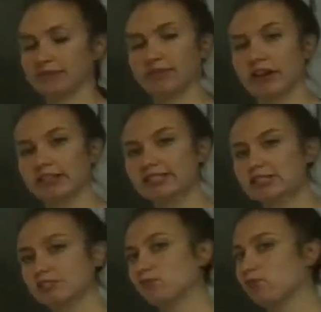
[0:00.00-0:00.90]
All right, let's
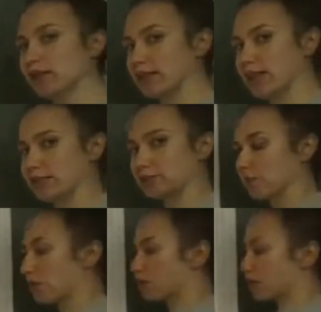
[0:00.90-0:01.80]
do one last
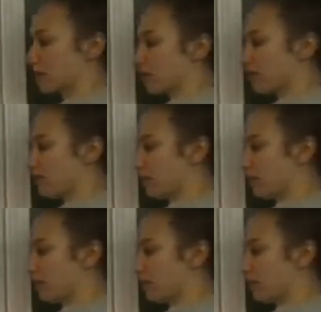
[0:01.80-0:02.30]
one over here.